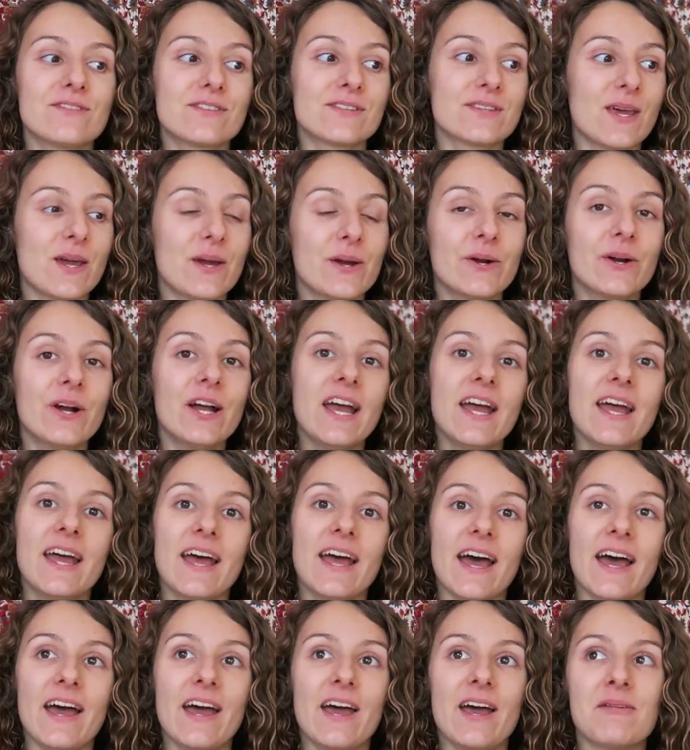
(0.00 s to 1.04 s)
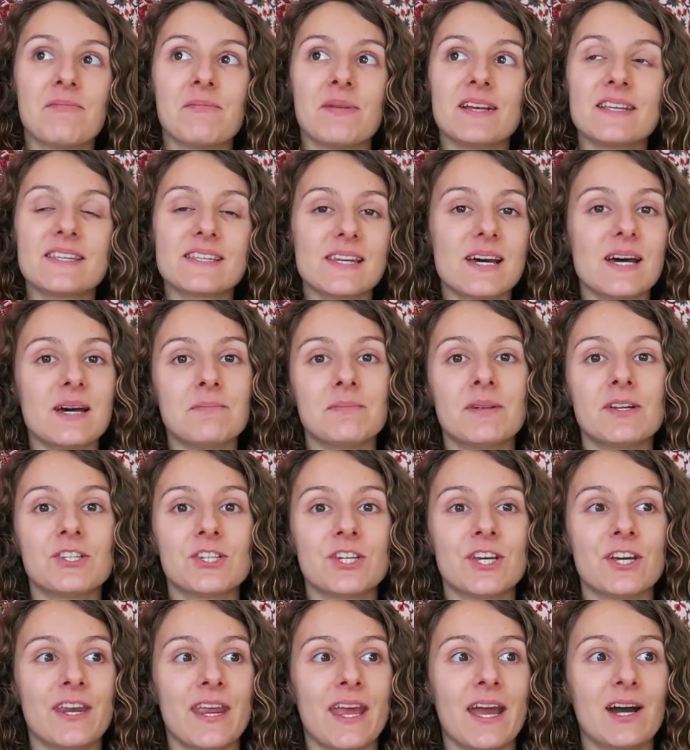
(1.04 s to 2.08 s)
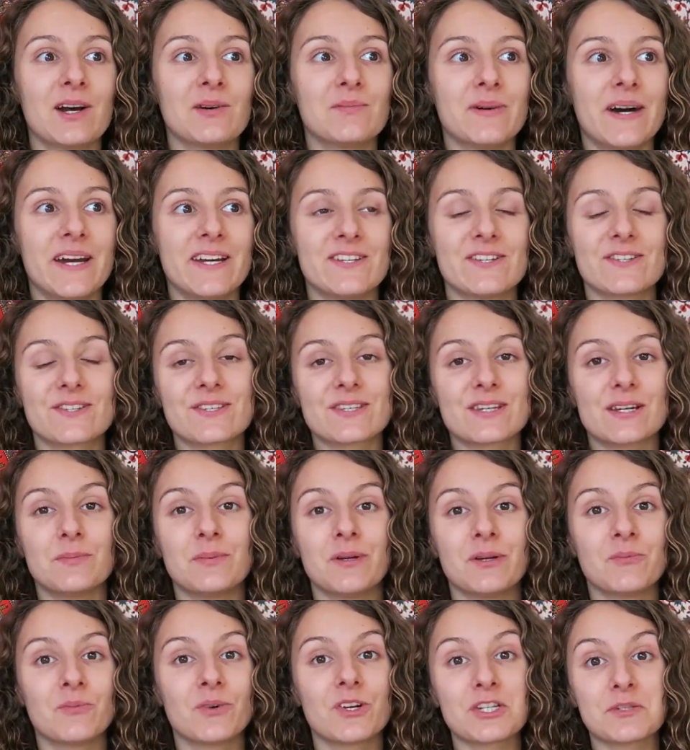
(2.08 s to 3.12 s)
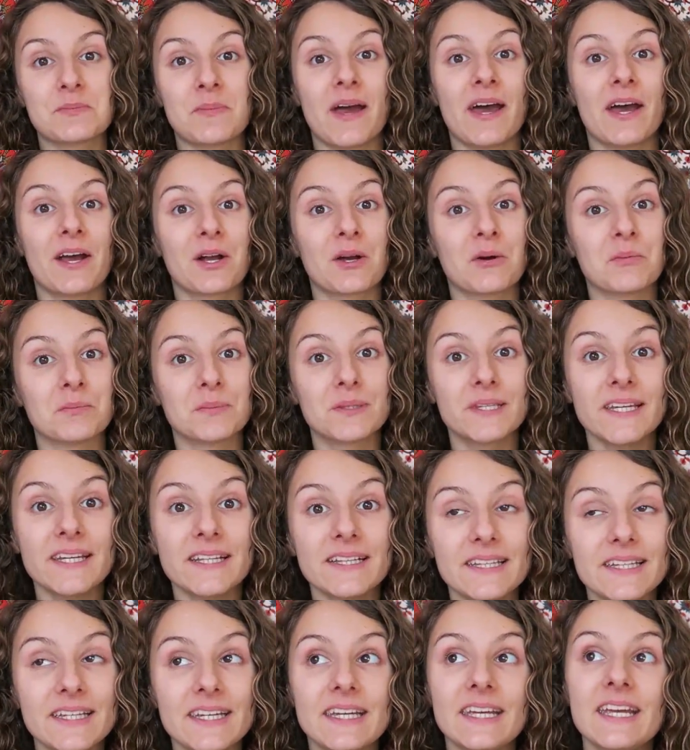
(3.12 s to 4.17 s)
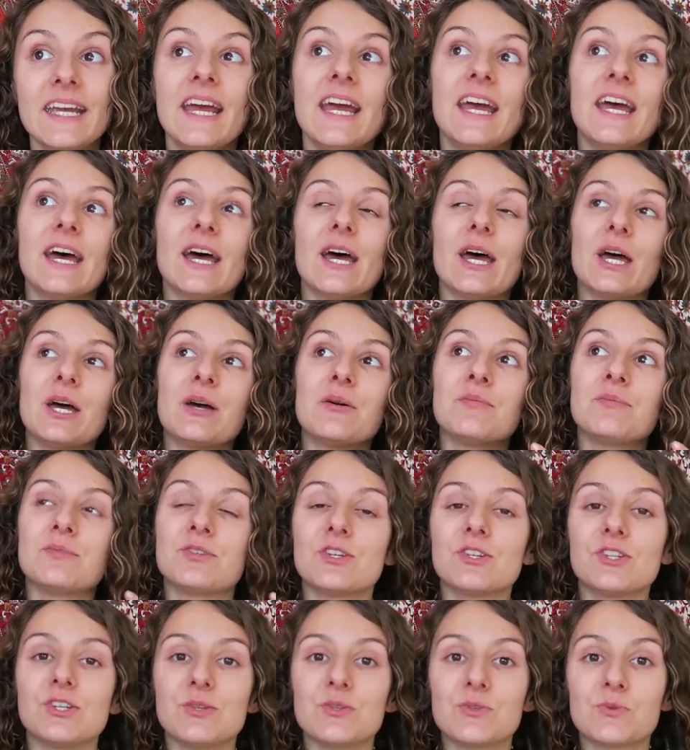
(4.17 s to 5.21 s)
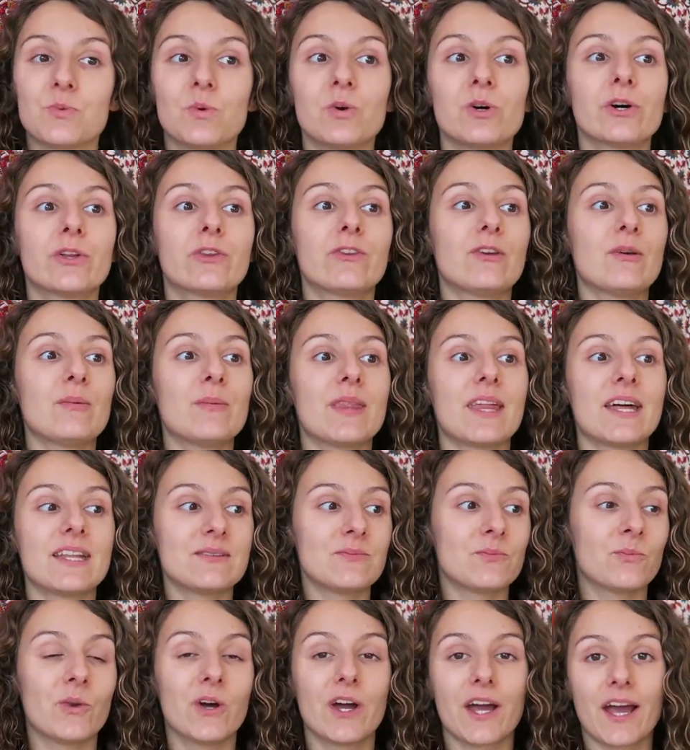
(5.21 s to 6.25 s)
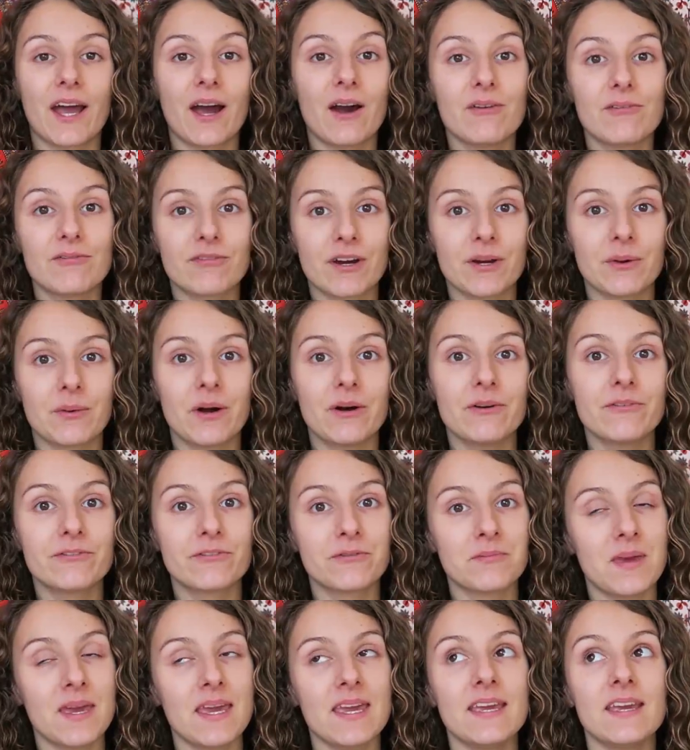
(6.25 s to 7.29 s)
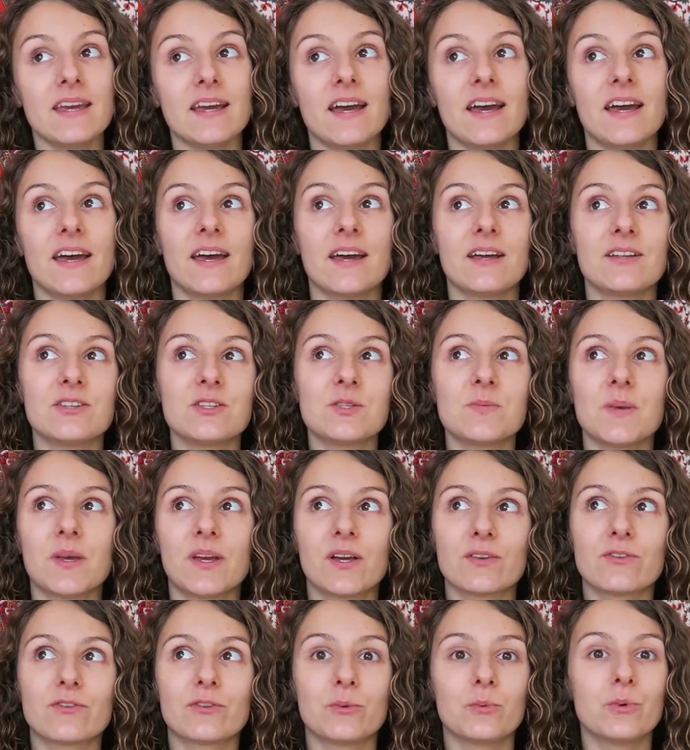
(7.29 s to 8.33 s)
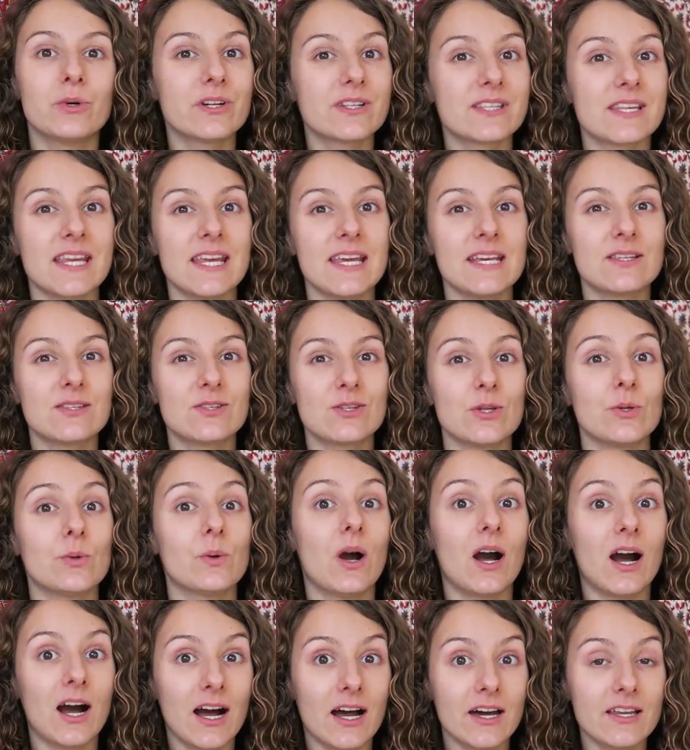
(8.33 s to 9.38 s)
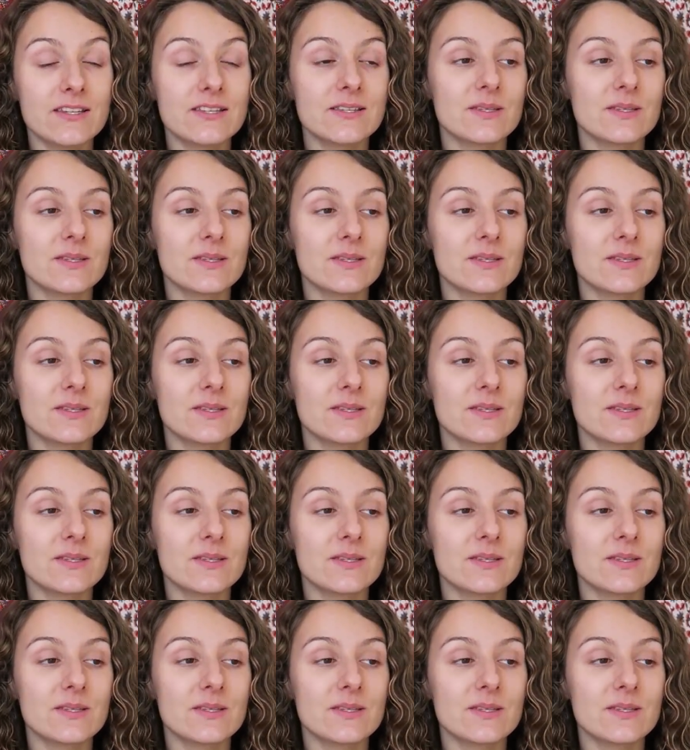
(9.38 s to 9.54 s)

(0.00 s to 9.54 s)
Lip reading: So I started my journey out by just stopping washing my hair completely, just used water, but that didn't work out very well for me, just because the water here is too hard.